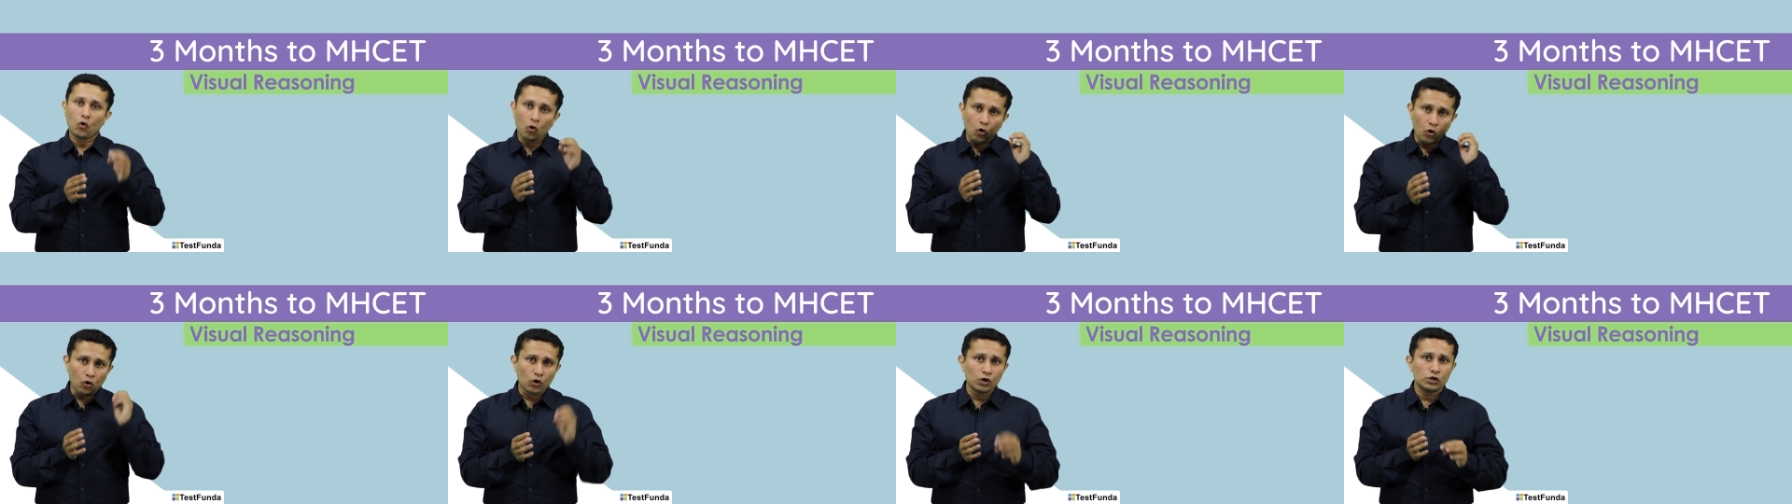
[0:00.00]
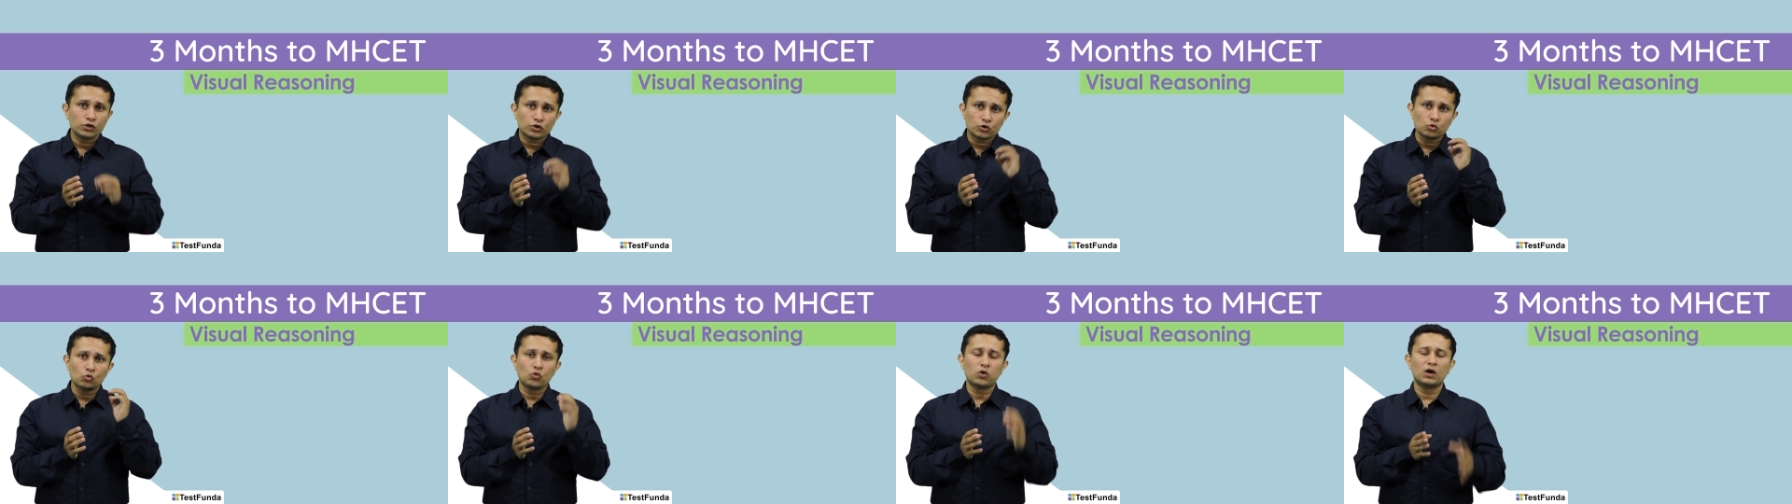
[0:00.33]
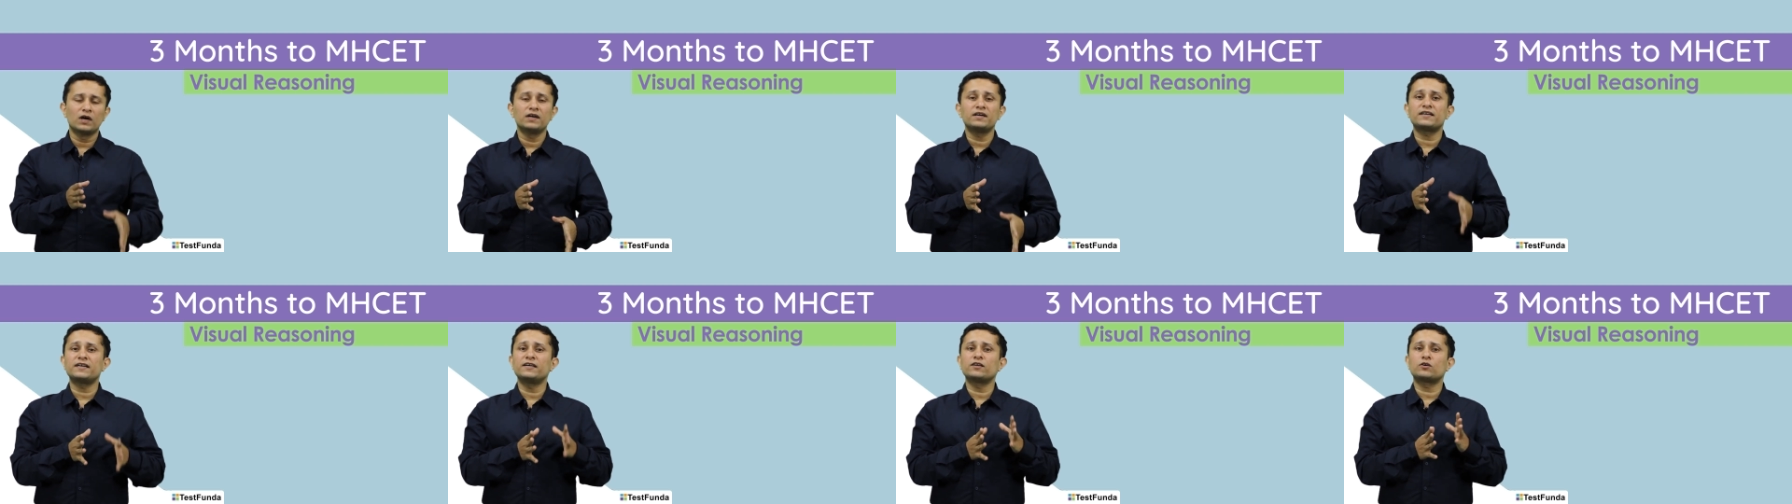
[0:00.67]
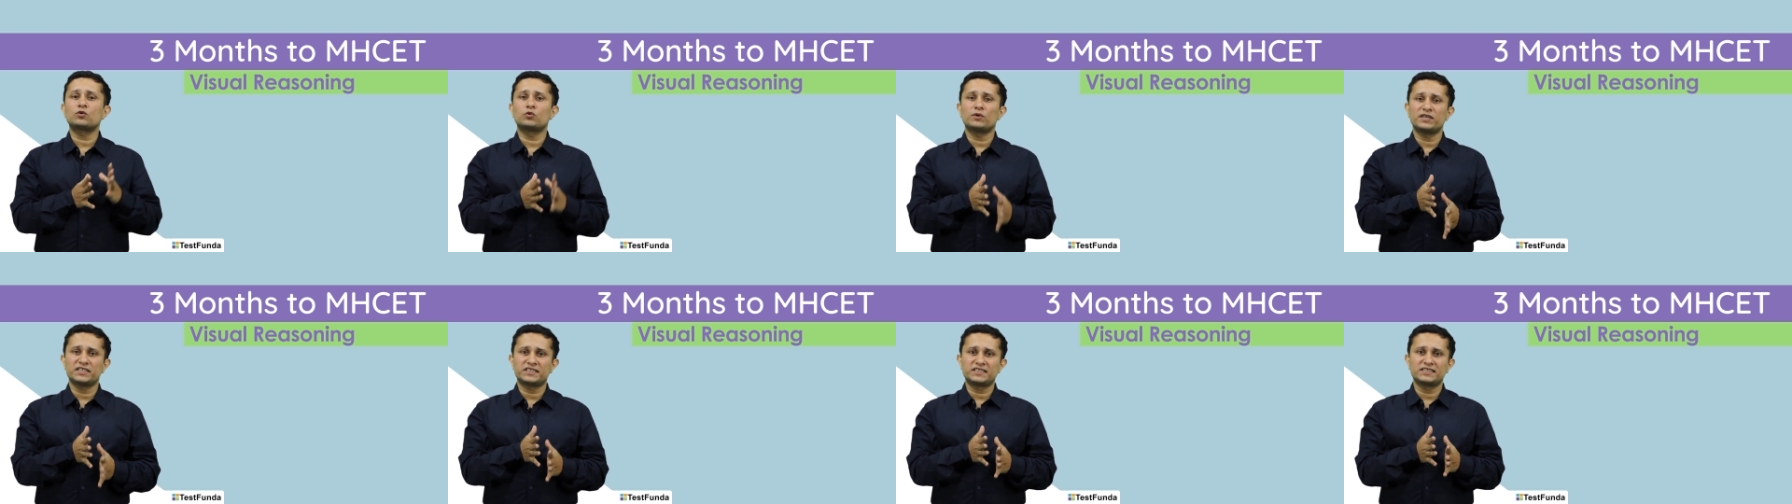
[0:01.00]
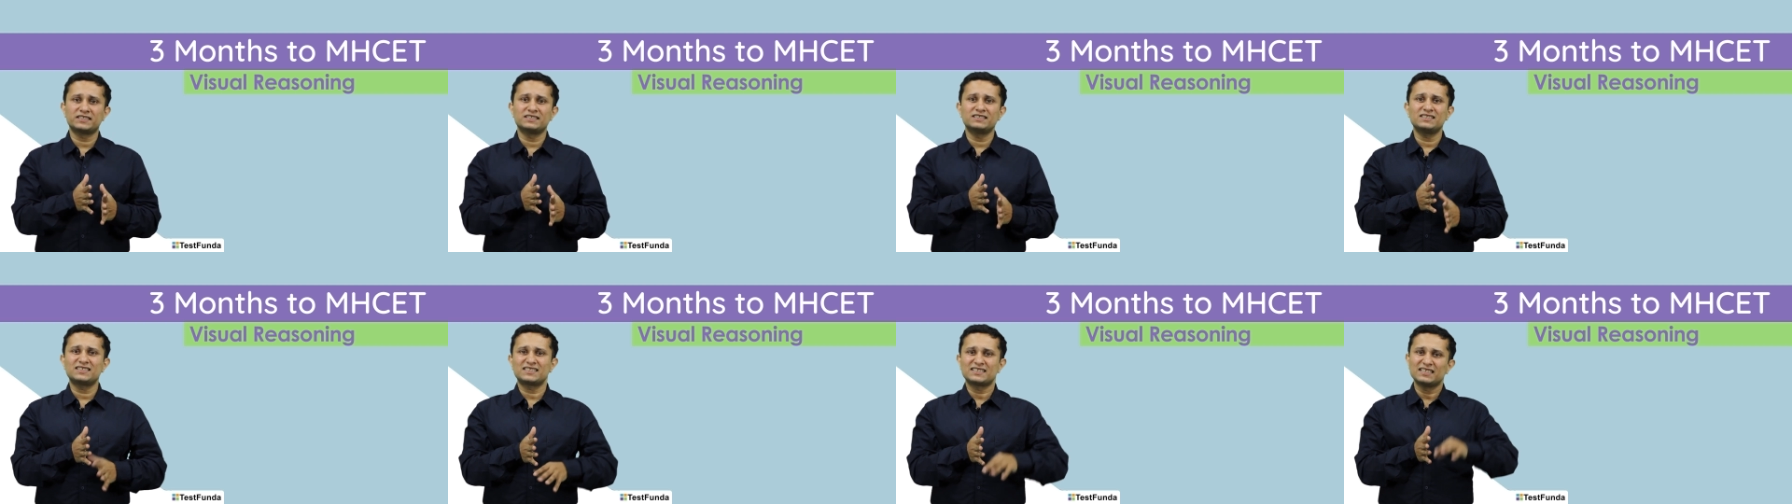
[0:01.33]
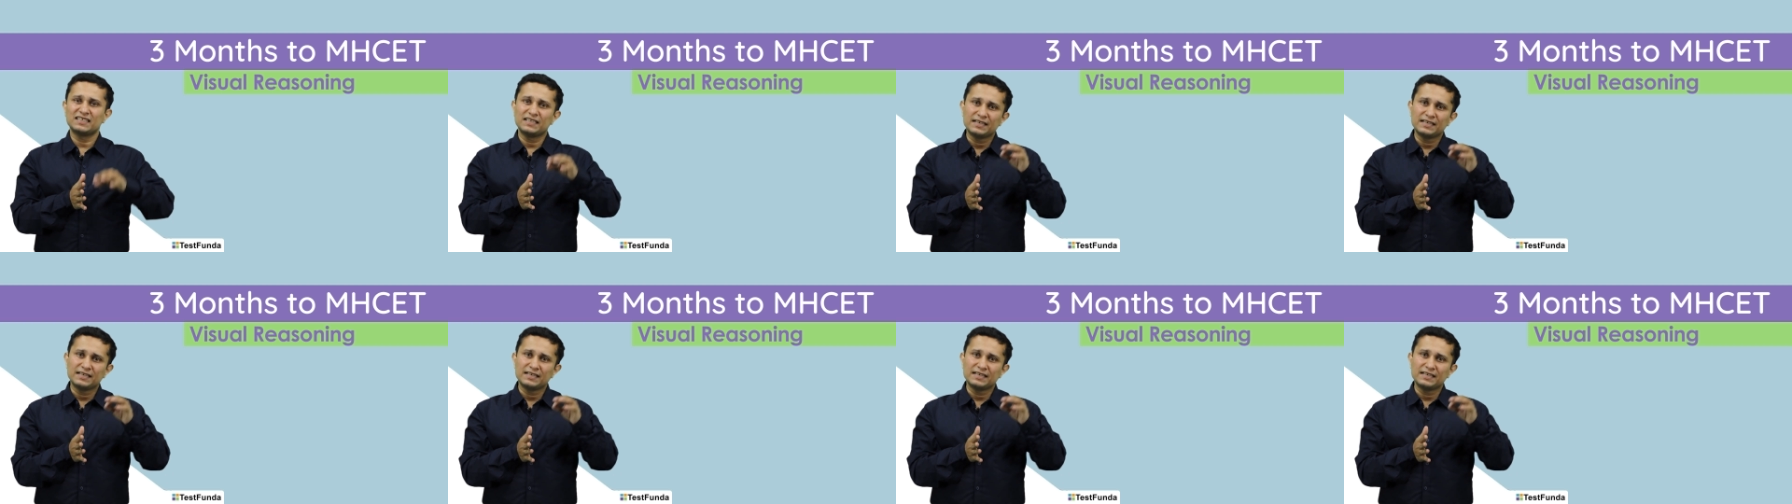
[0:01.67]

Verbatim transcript: All 200 questions